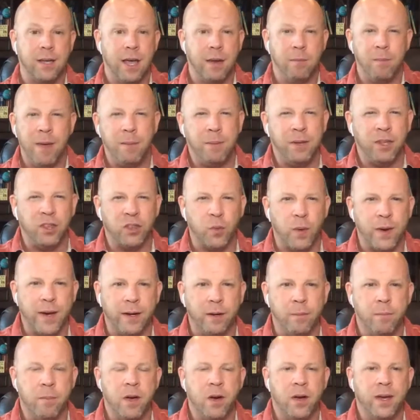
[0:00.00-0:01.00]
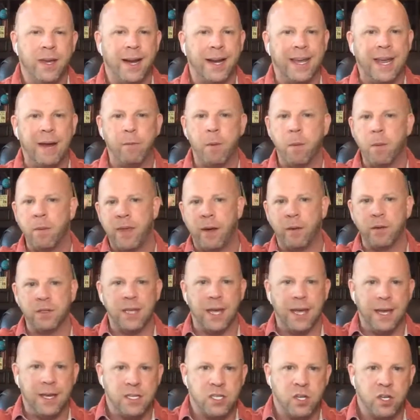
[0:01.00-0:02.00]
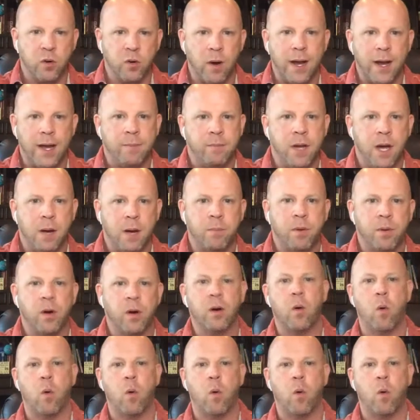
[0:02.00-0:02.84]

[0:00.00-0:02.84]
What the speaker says: It may be 300 million. I can't remember if that was the Instagram number,